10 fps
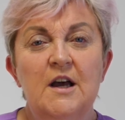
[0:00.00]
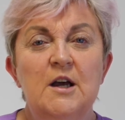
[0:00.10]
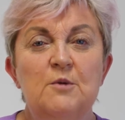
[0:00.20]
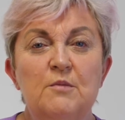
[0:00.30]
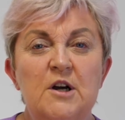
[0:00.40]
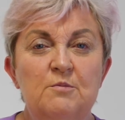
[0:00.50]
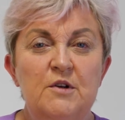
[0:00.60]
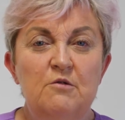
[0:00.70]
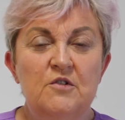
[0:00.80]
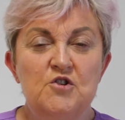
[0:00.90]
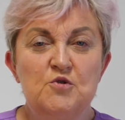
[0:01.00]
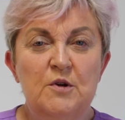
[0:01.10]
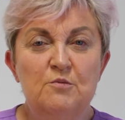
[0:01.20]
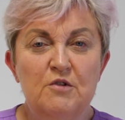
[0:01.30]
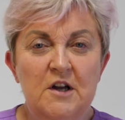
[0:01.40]
It might be with a
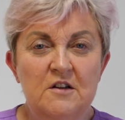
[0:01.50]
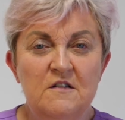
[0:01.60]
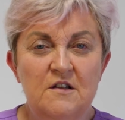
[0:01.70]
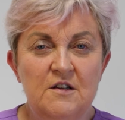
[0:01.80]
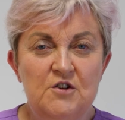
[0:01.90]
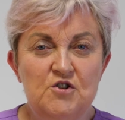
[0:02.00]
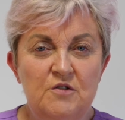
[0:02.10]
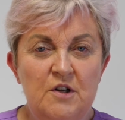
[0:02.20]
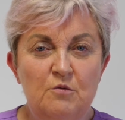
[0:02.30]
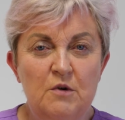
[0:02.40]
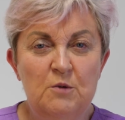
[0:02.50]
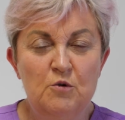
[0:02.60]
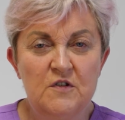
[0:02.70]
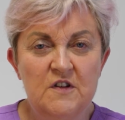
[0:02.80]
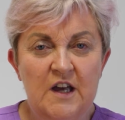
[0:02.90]
twin pregnancy that you need way
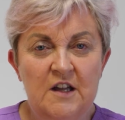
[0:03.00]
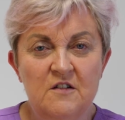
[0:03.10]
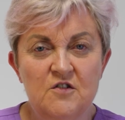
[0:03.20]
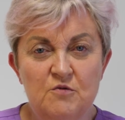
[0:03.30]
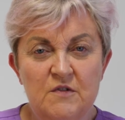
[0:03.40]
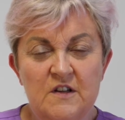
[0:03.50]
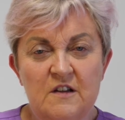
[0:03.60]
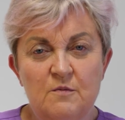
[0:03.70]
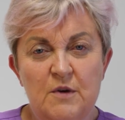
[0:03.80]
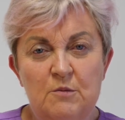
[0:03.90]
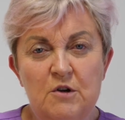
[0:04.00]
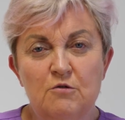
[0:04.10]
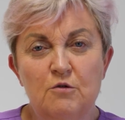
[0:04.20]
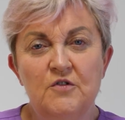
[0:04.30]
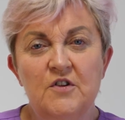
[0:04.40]
more scans to assess baby
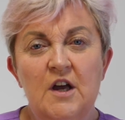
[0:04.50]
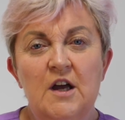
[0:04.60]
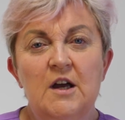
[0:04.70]
growth.